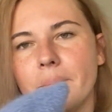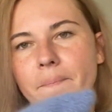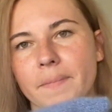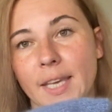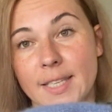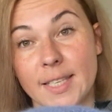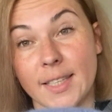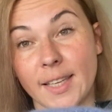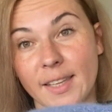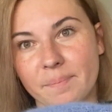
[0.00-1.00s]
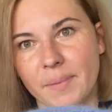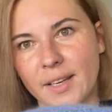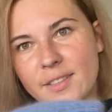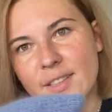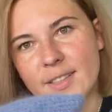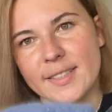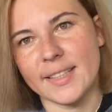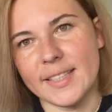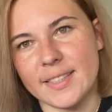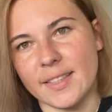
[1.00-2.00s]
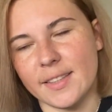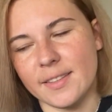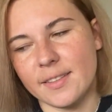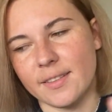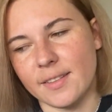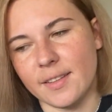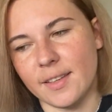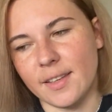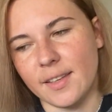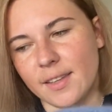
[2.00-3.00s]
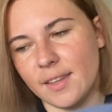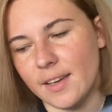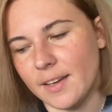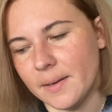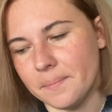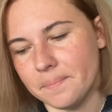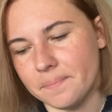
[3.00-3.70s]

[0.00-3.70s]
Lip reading: Yes, and again, pattern is listed in